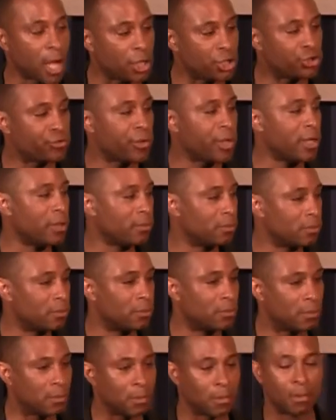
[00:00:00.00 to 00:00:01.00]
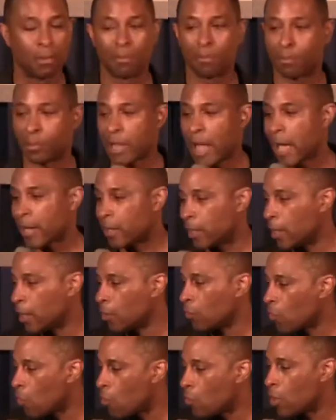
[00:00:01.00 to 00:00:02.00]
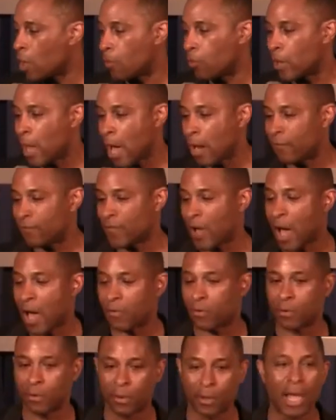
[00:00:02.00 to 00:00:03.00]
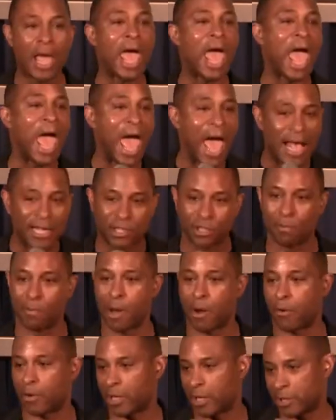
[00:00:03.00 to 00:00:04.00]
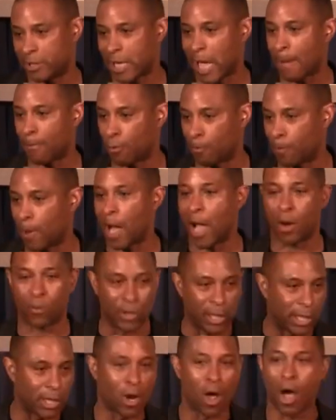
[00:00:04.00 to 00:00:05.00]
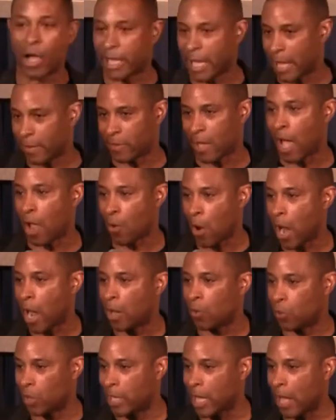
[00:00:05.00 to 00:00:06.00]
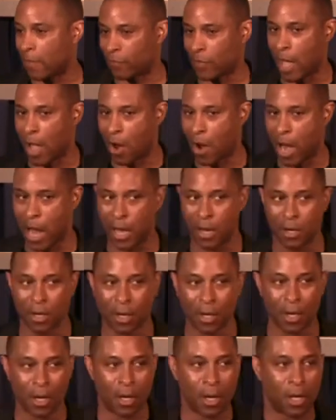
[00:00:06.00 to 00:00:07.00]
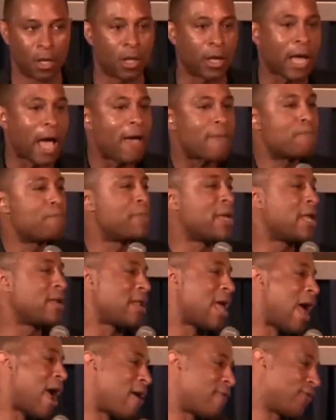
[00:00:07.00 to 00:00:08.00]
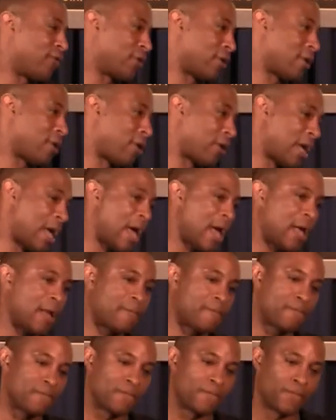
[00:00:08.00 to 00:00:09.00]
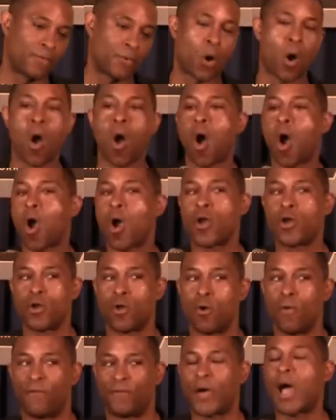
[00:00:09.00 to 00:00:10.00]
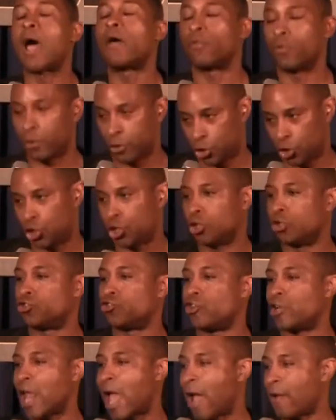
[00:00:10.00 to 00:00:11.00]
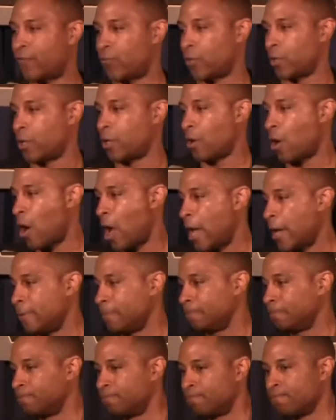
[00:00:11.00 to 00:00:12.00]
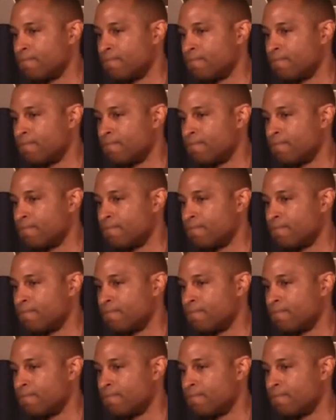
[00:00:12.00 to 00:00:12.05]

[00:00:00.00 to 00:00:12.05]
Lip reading: country, black kid growing up without a father, as American as apple pie. We can all get that, right? Look, I've been to Africa, okay? There are no fatherless children in Africa, all right?